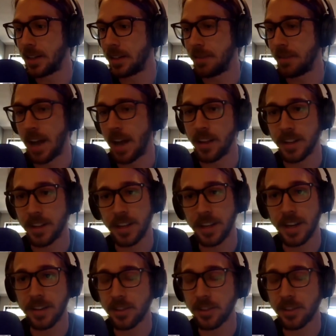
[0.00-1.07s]
validate
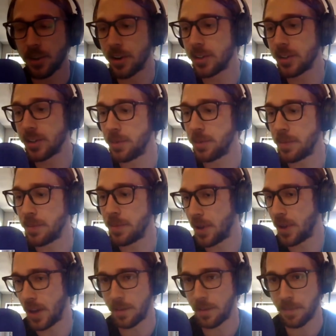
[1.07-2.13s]
at the start
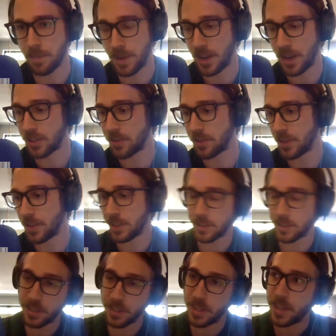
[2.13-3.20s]
because of
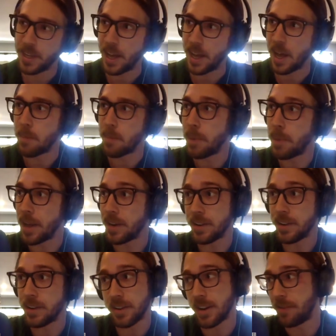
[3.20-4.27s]
this. But
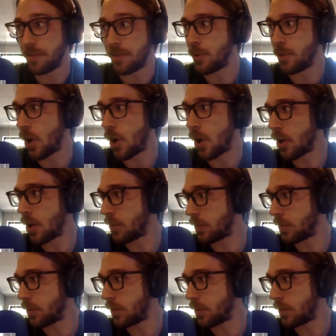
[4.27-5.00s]
if you are